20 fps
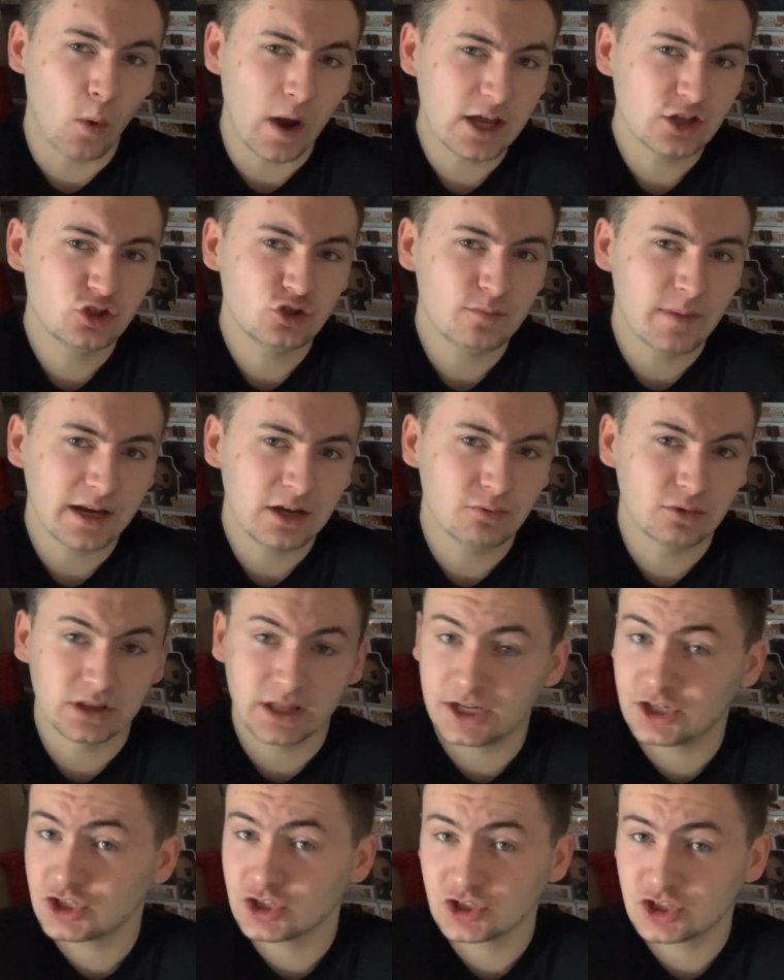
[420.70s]
way too many
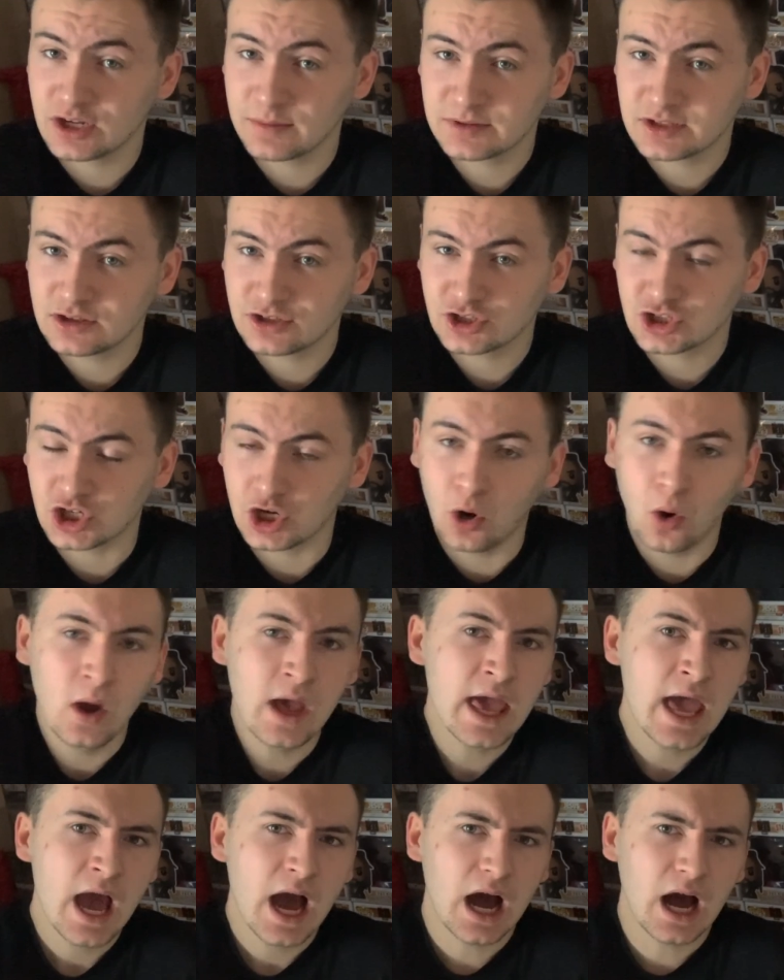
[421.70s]
relationships in the show.
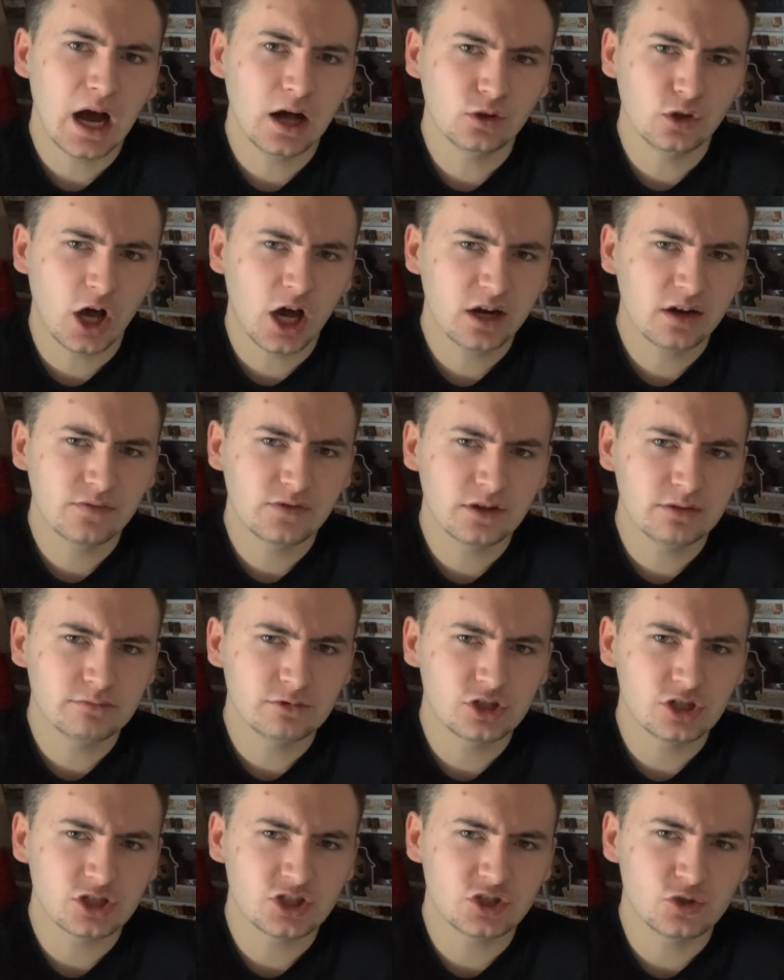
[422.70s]
A lot of
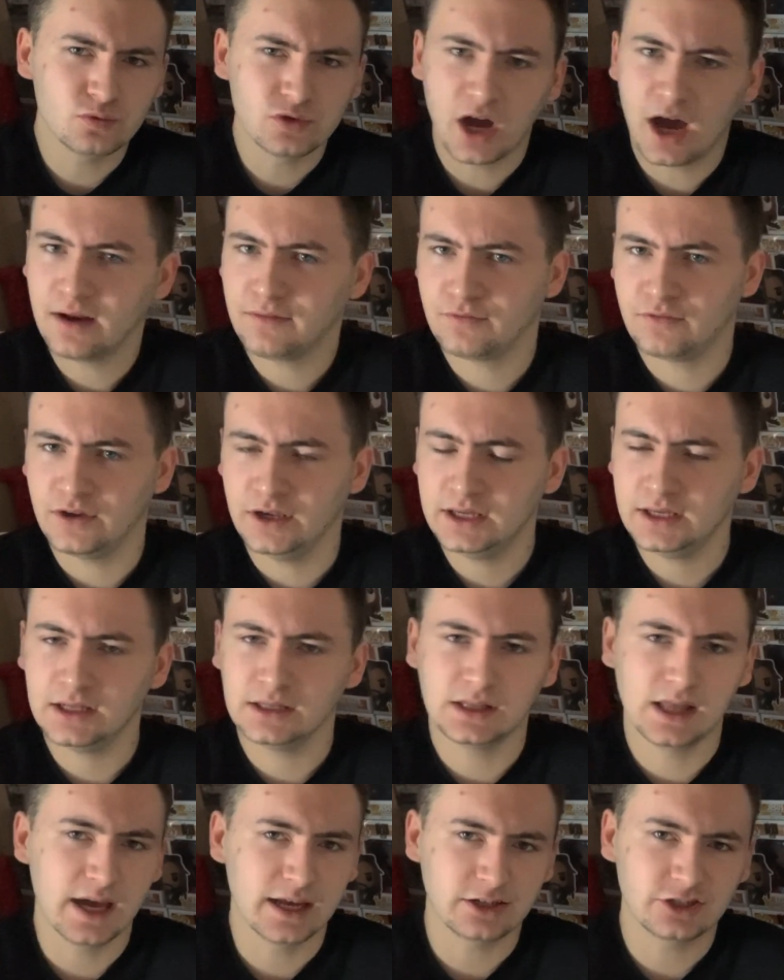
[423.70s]
them just do not fit,
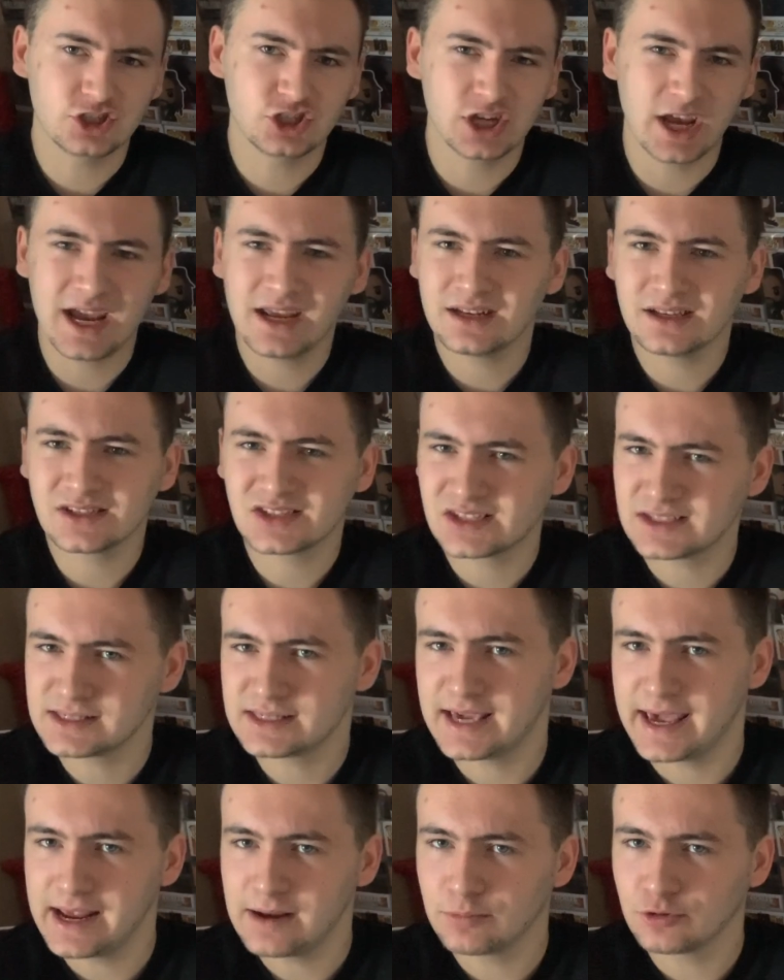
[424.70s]
like Jadis and
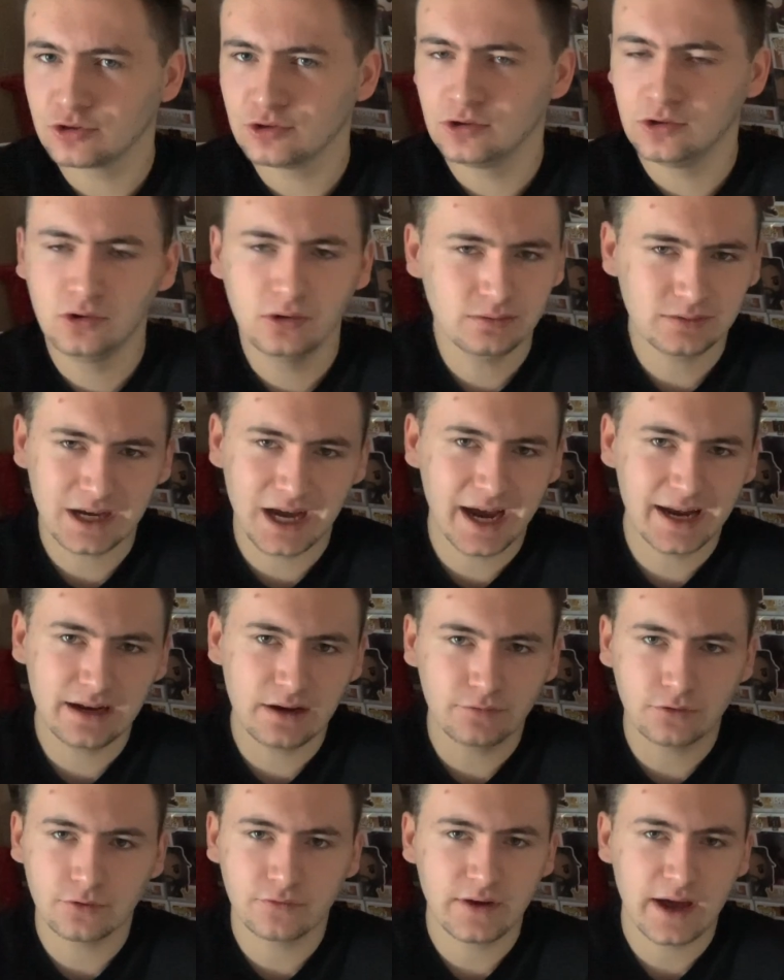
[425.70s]
Gabriel. I
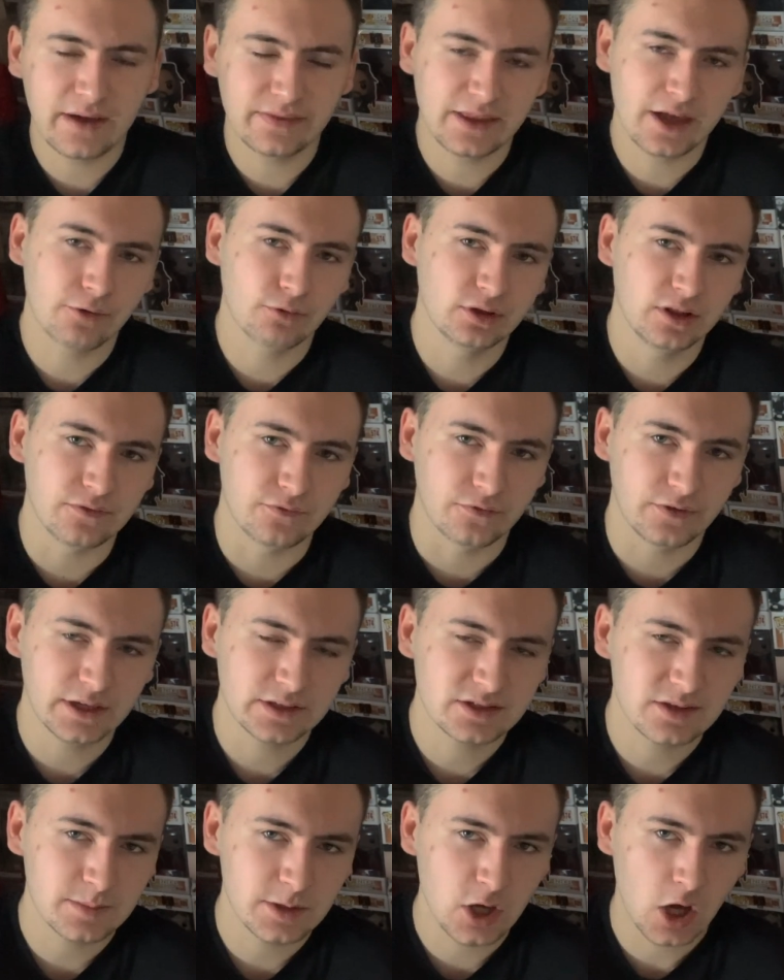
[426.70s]
never found that really
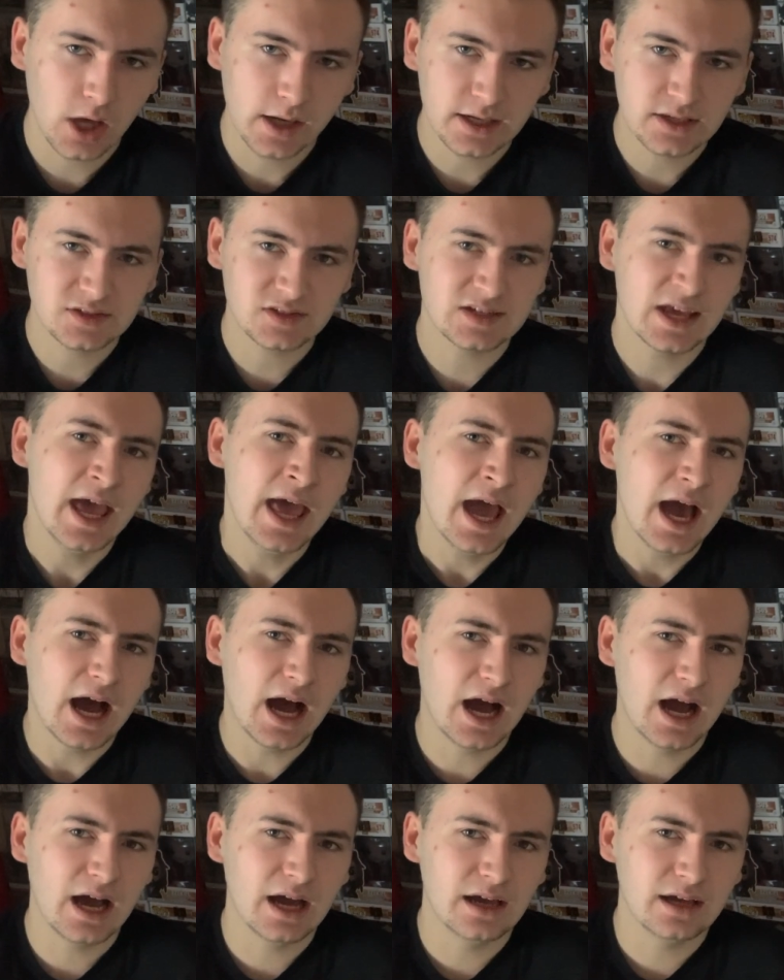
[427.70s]
fit, to be honest.
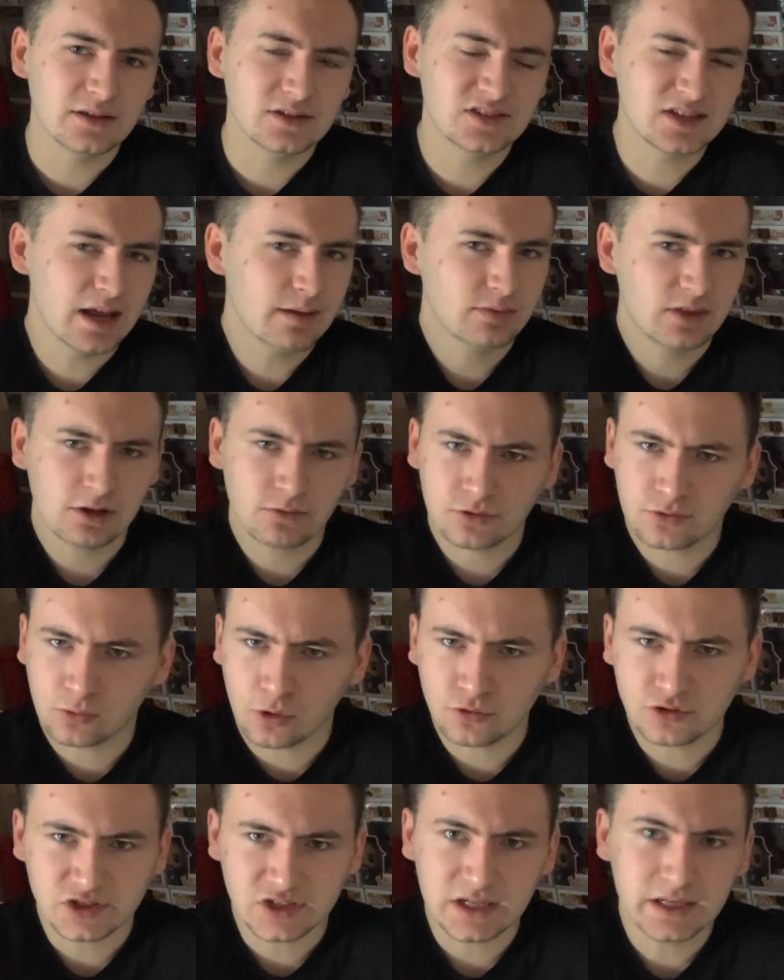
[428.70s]
Same thing with
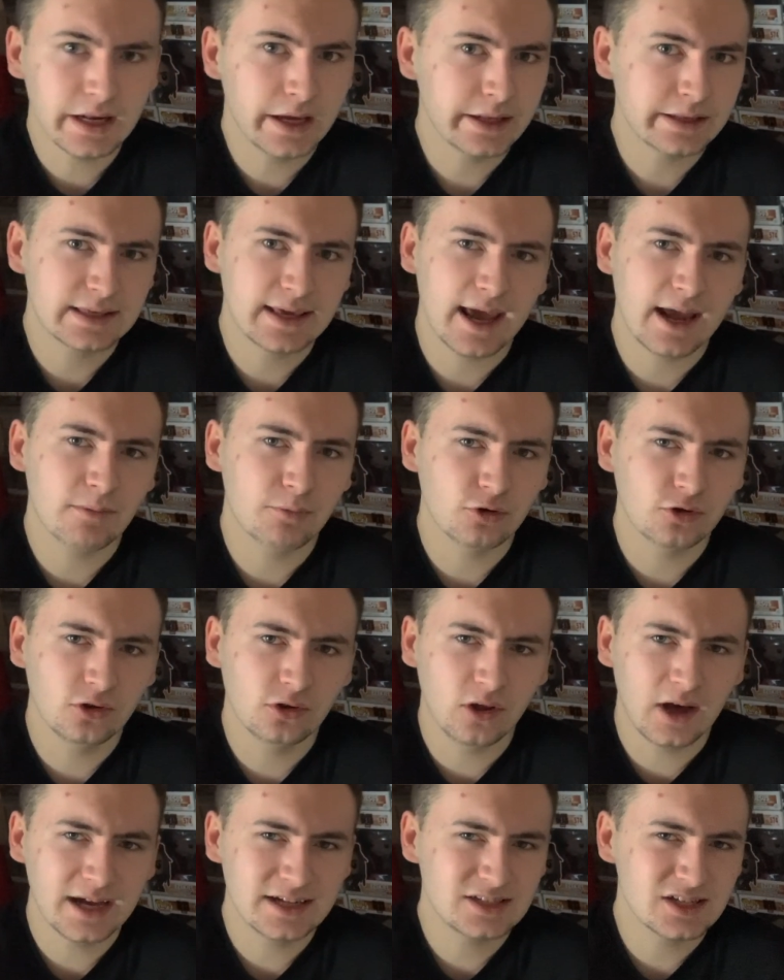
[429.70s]
Rosita and Gabriel.